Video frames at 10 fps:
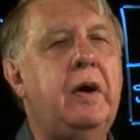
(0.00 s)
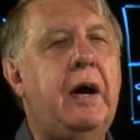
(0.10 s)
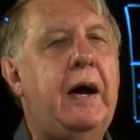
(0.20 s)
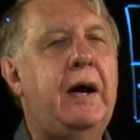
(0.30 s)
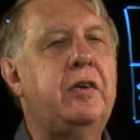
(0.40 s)

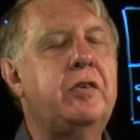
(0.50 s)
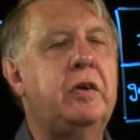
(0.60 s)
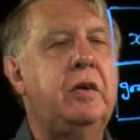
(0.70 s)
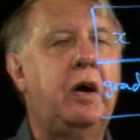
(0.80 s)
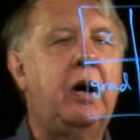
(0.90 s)
And
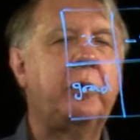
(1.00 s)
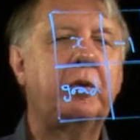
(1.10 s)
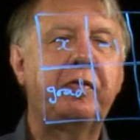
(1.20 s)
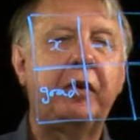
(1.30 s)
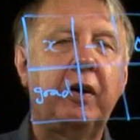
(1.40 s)
I
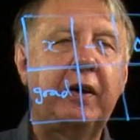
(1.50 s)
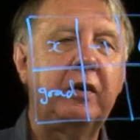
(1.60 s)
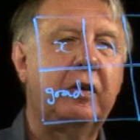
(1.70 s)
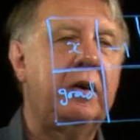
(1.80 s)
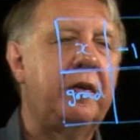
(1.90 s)
would
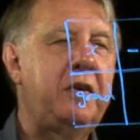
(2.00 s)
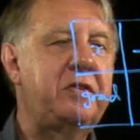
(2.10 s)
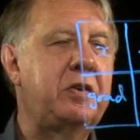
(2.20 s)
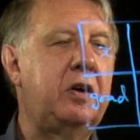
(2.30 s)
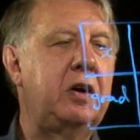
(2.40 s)
find this
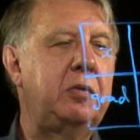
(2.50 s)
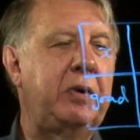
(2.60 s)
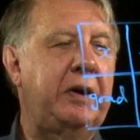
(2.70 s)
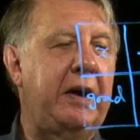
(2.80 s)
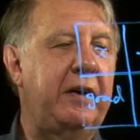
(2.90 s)
time,
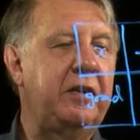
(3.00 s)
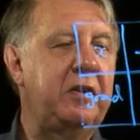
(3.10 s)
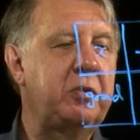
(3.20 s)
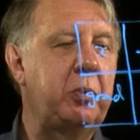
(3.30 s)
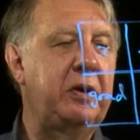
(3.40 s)
again,
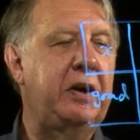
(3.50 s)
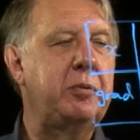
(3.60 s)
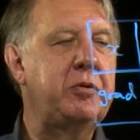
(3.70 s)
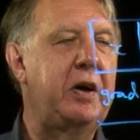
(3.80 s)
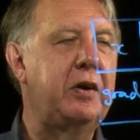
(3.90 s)
this one
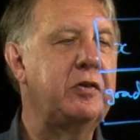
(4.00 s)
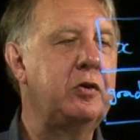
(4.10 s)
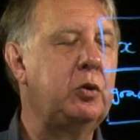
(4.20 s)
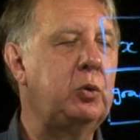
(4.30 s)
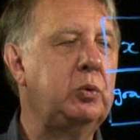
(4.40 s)
comes out as
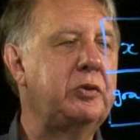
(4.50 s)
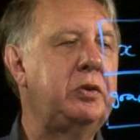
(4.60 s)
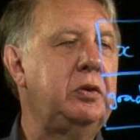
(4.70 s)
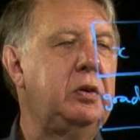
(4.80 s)
naught,